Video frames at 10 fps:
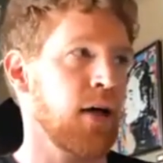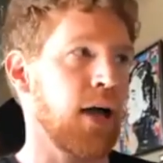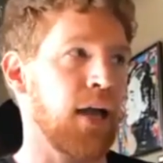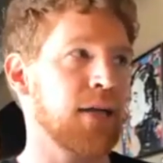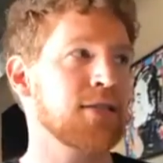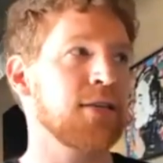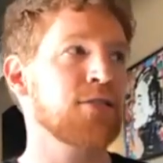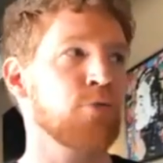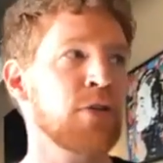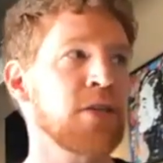it's
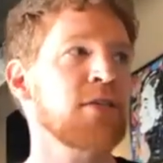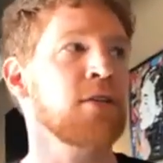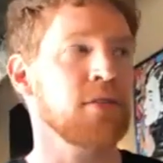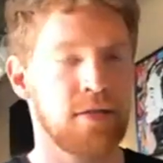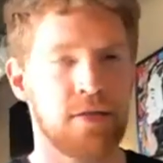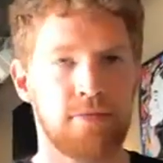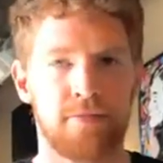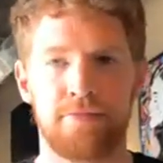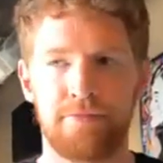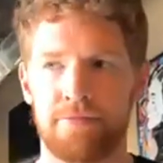a recent
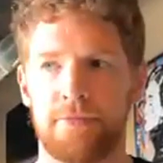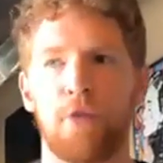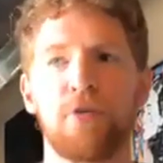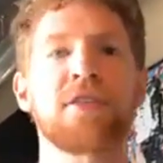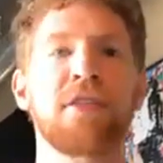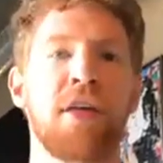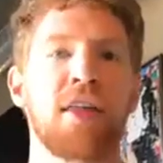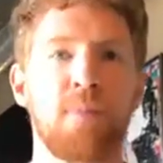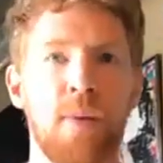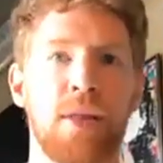thing
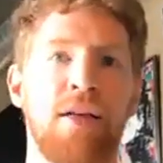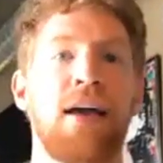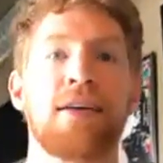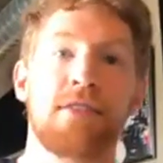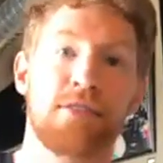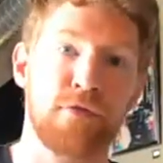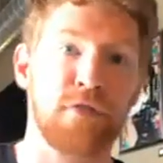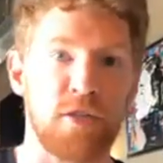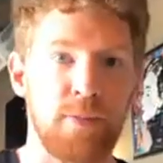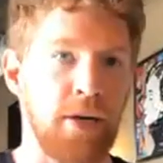that people have access to
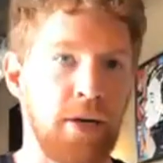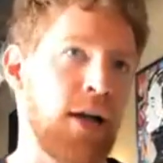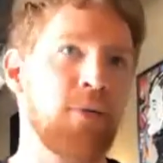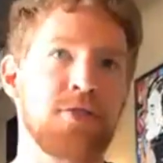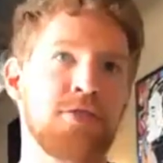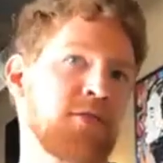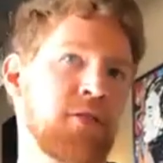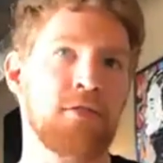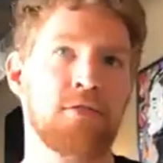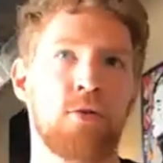fresh beer. I was just at
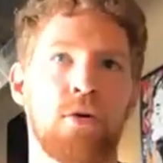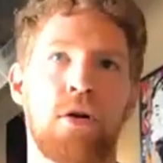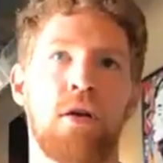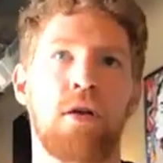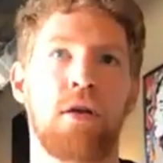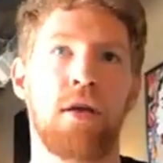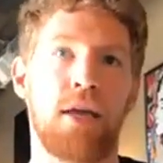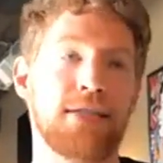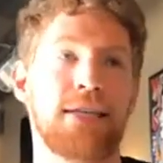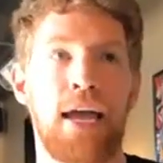a store
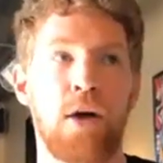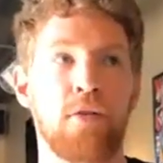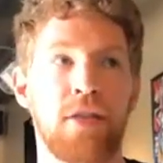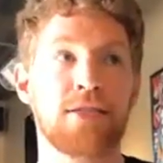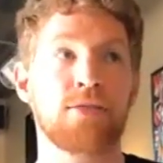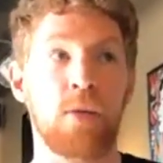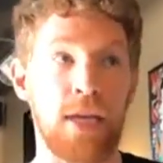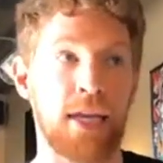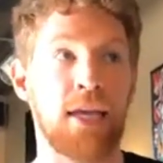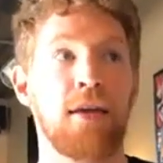in town this
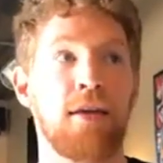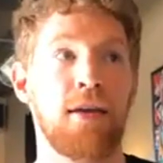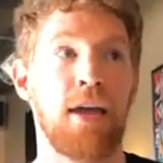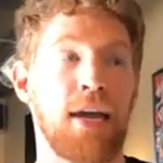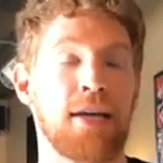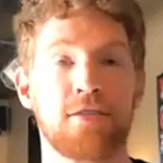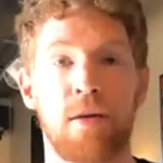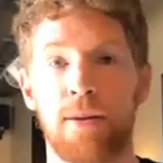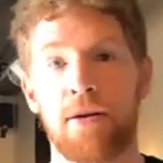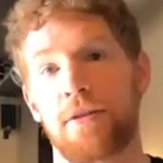week, and I saw
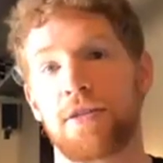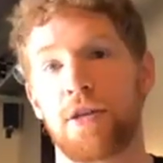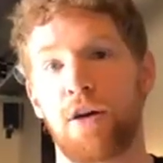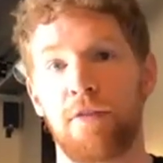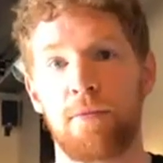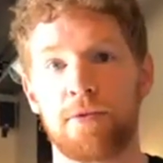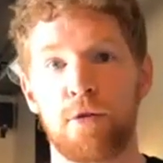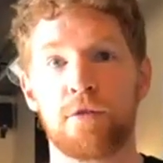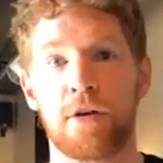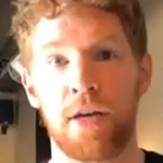beer on the shelf that was
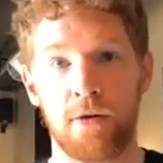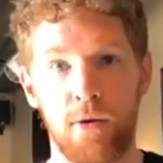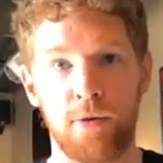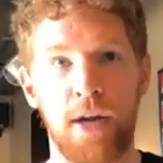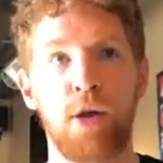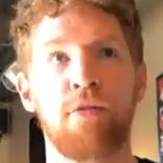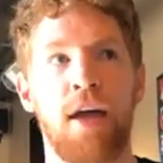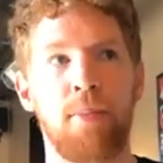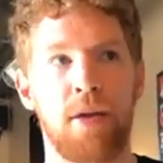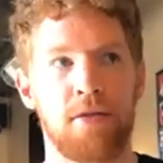over a year old. I know
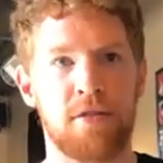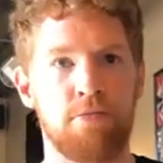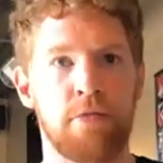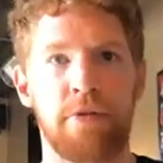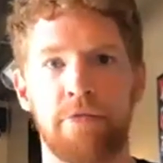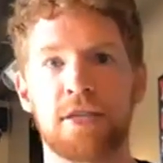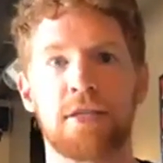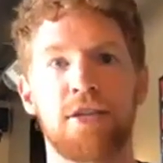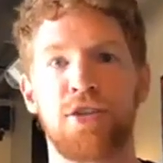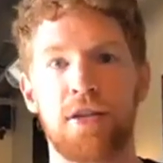that because the brewery
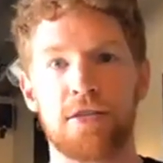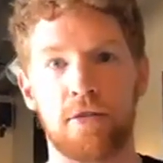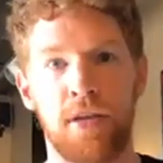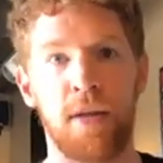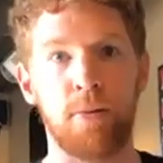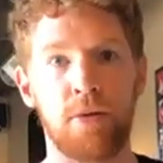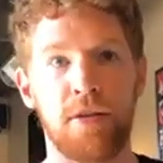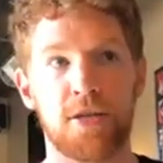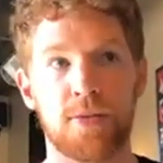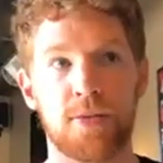recently changed their label, and
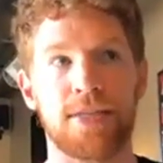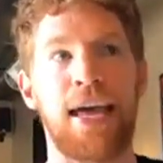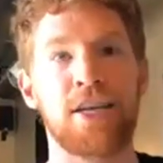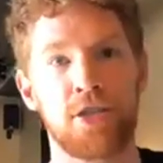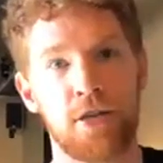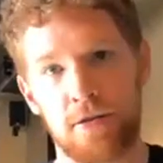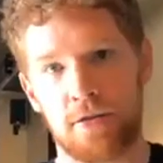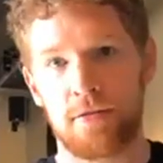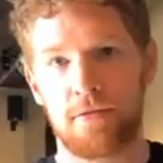this was last year's